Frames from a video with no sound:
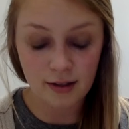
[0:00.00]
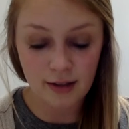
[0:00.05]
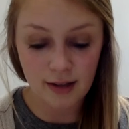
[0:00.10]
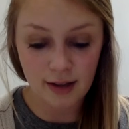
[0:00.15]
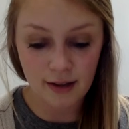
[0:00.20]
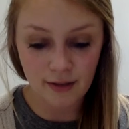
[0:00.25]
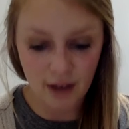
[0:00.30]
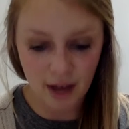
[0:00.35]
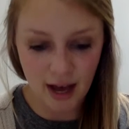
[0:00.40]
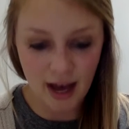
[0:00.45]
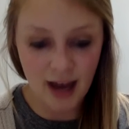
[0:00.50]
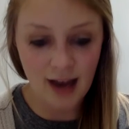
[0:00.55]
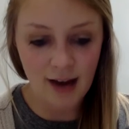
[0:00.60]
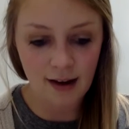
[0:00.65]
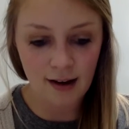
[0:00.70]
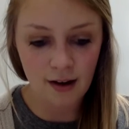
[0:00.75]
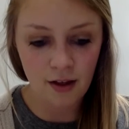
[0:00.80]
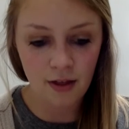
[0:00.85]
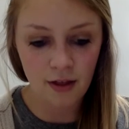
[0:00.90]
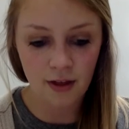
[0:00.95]
to save ahead,
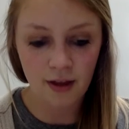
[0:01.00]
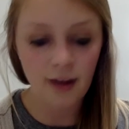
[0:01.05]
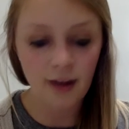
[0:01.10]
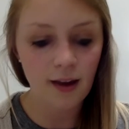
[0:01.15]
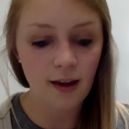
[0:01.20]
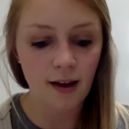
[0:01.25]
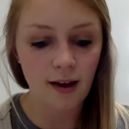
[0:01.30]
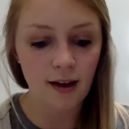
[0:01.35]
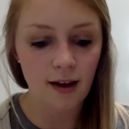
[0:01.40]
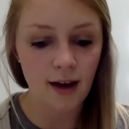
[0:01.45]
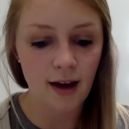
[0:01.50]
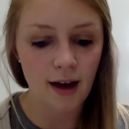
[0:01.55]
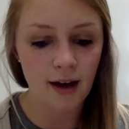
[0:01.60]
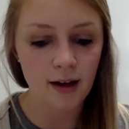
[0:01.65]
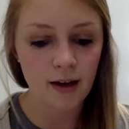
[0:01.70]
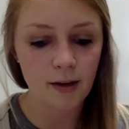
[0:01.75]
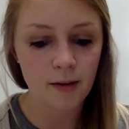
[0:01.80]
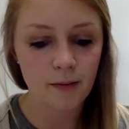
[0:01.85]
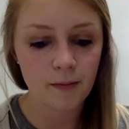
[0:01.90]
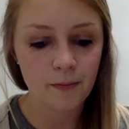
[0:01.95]
thinking ahead.